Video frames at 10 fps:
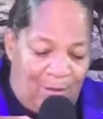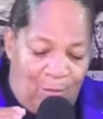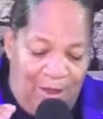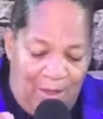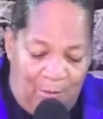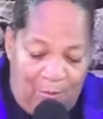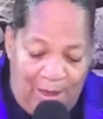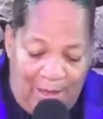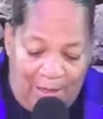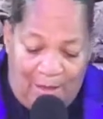We,
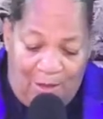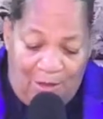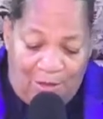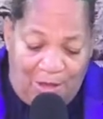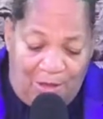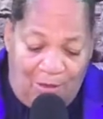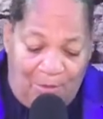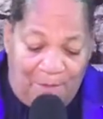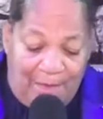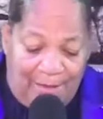we are all
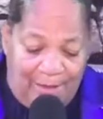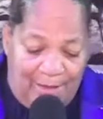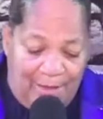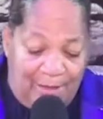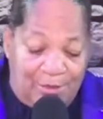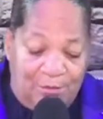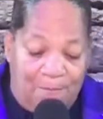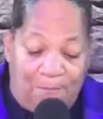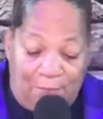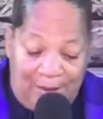called by God
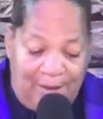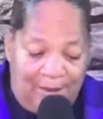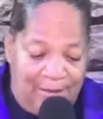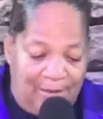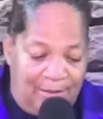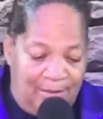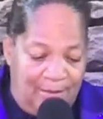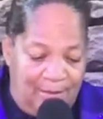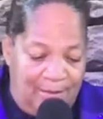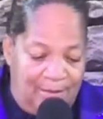to pray.
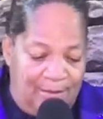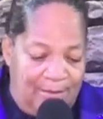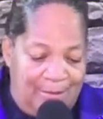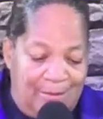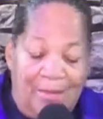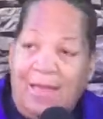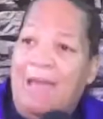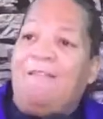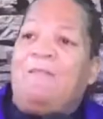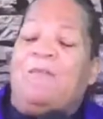
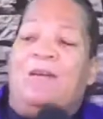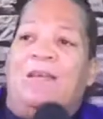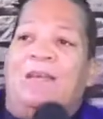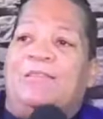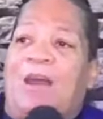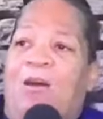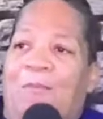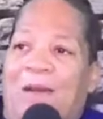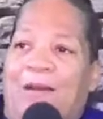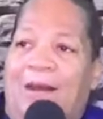Everyone is
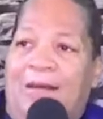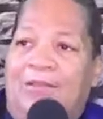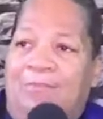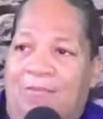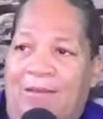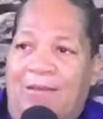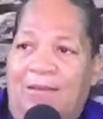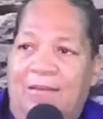called by God to pray.